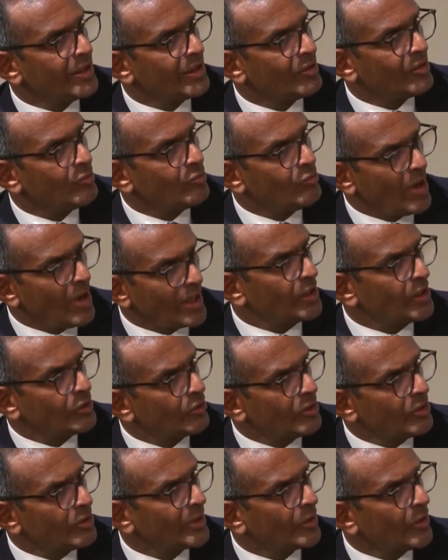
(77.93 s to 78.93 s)

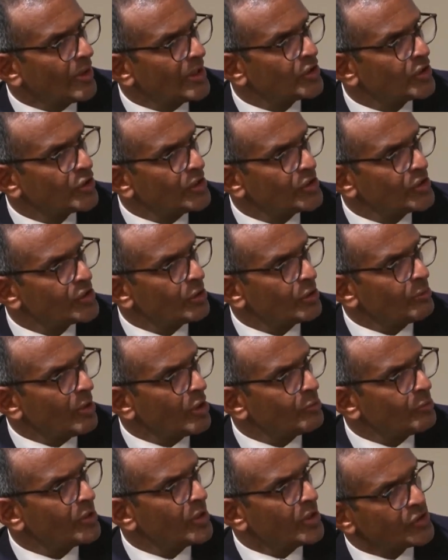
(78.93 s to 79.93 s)
regular immigration is at the
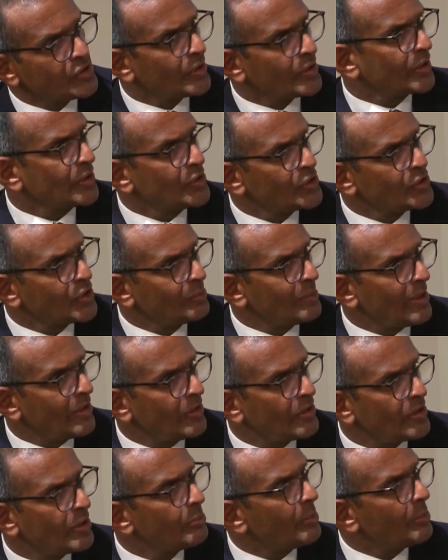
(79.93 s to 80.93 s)
moment? Is there a concern
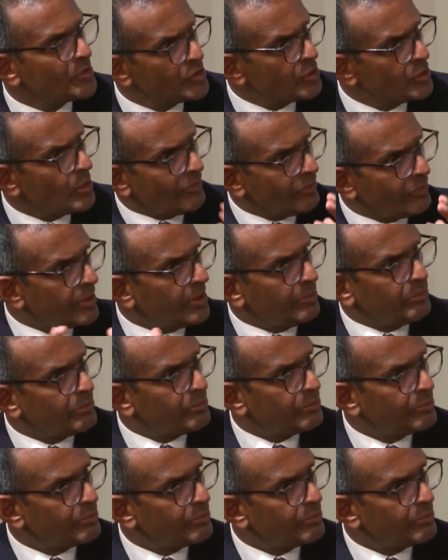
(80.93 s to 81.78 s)
about the number? I mean, do you have a...